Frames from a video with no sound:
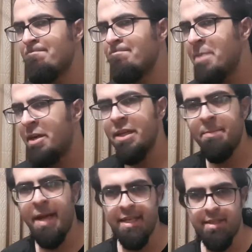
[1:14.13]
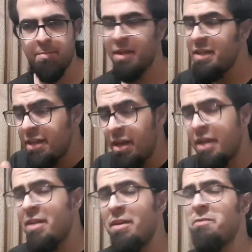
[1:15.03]
barely passed. I
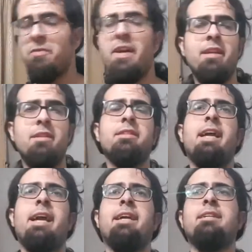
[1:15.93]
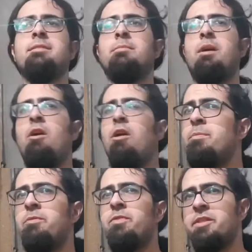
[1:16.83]
nearly failed. And all the
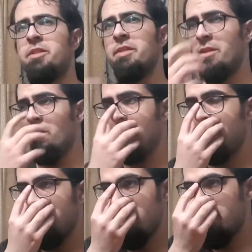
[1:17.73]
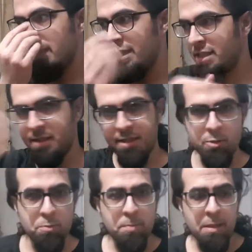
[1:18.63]
professors and all the
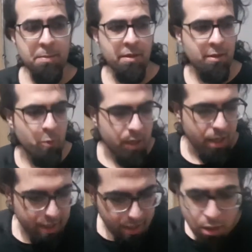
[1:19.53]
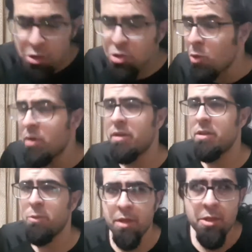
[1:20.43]
institute people were like, "Are you sure you
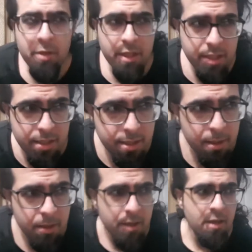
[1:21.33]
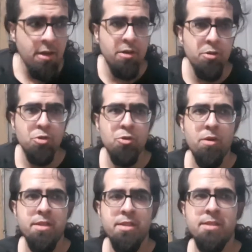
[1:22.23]
want to do this? Are you sure
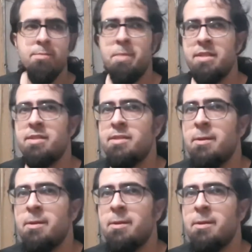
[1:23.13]
this is the best